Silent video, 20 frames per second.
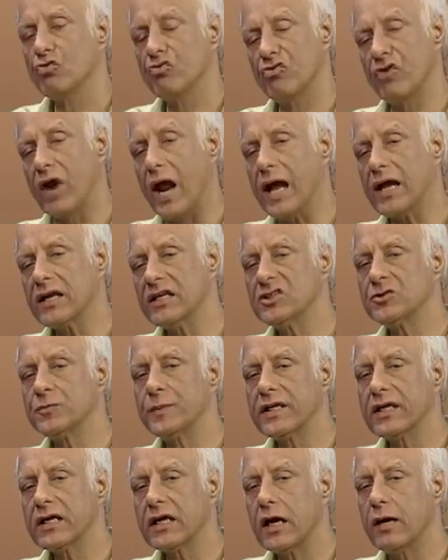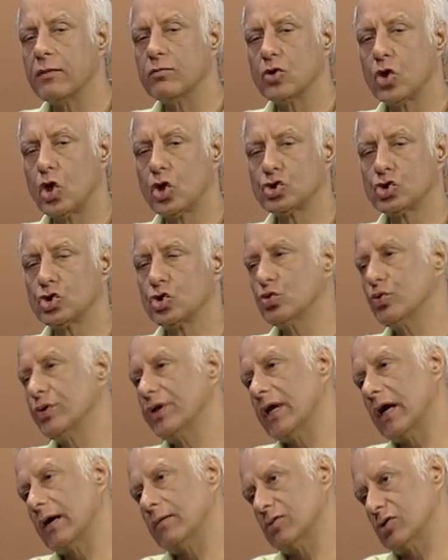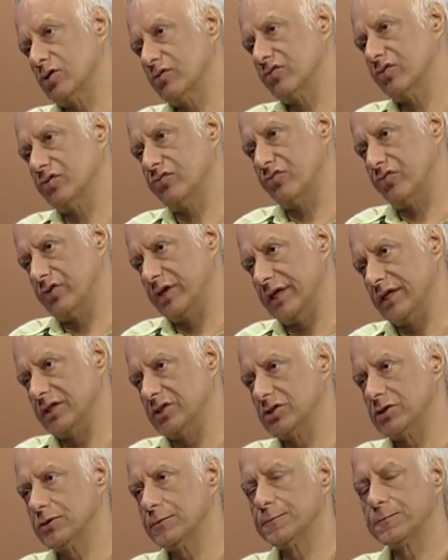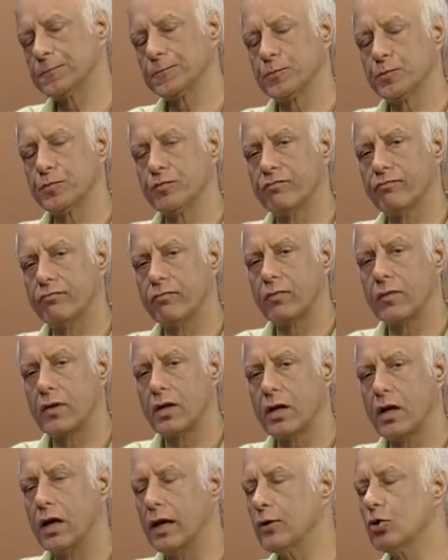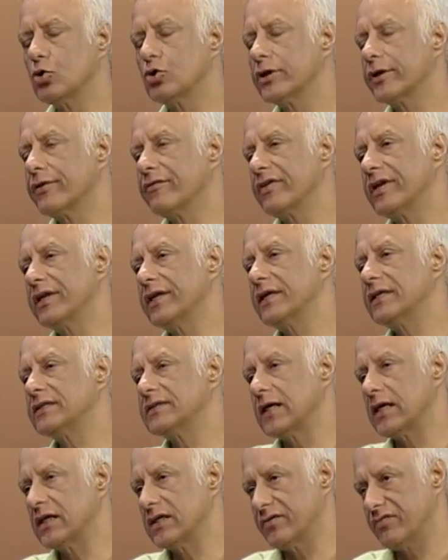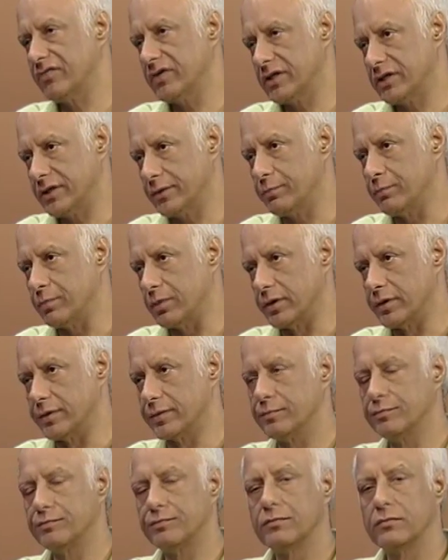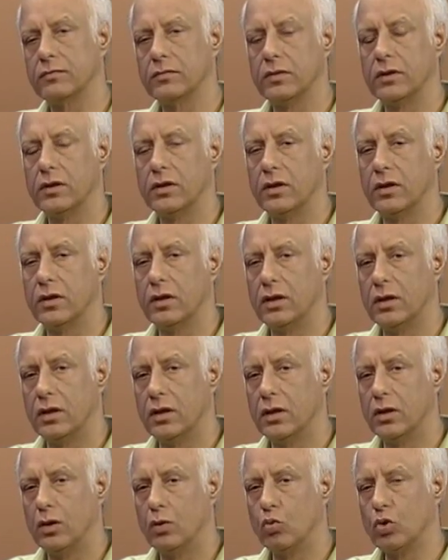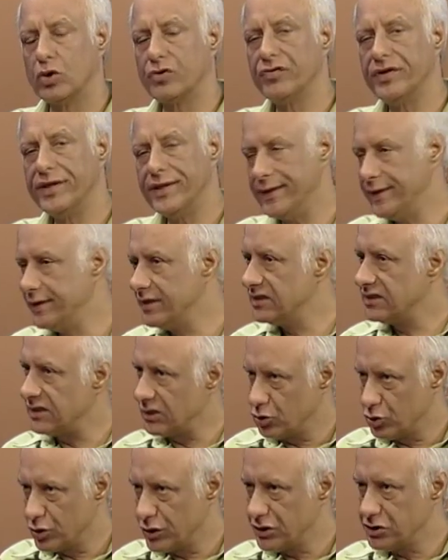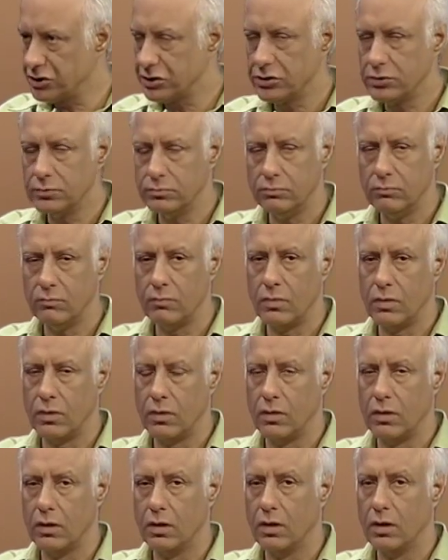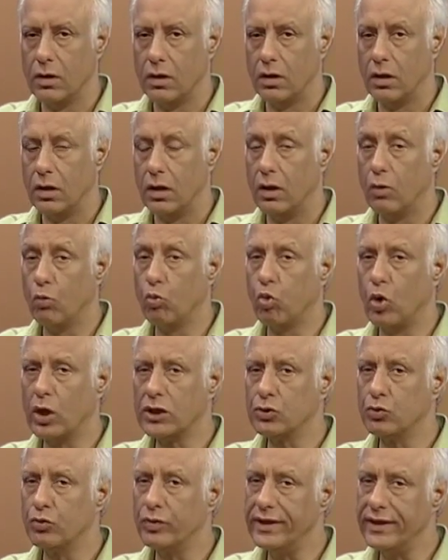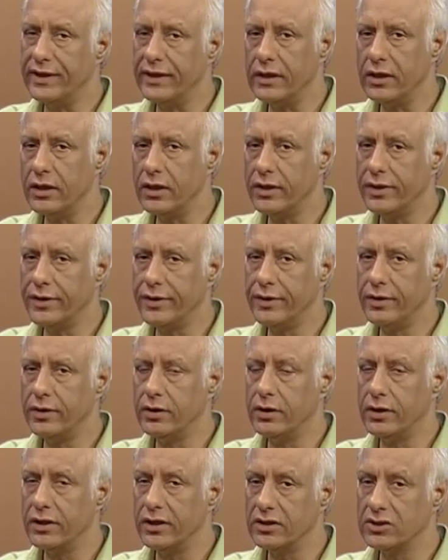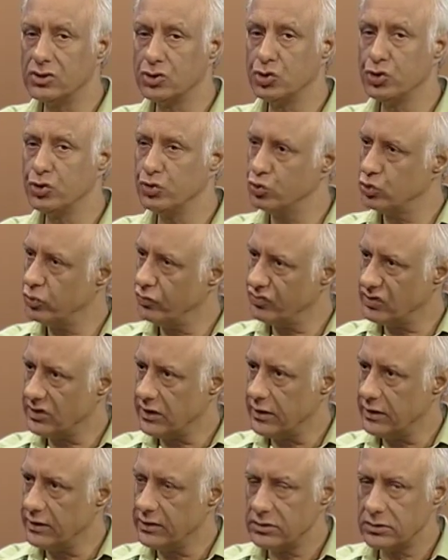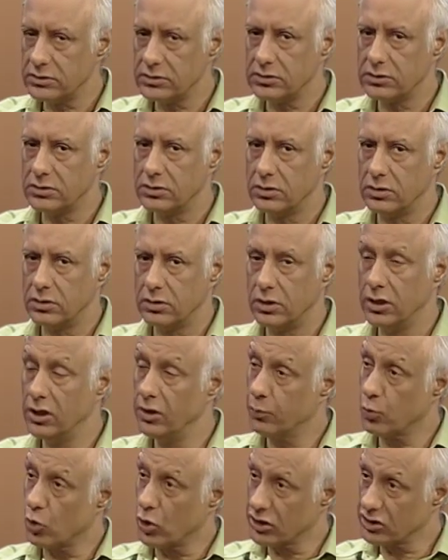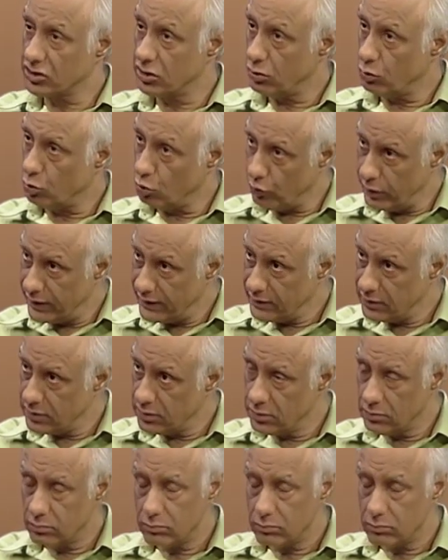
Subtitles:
Frankly speaking, I'm not too enamored of the phrase. I don't think we need scientific temper. What we need is education. What we need is use of science in production of wealth.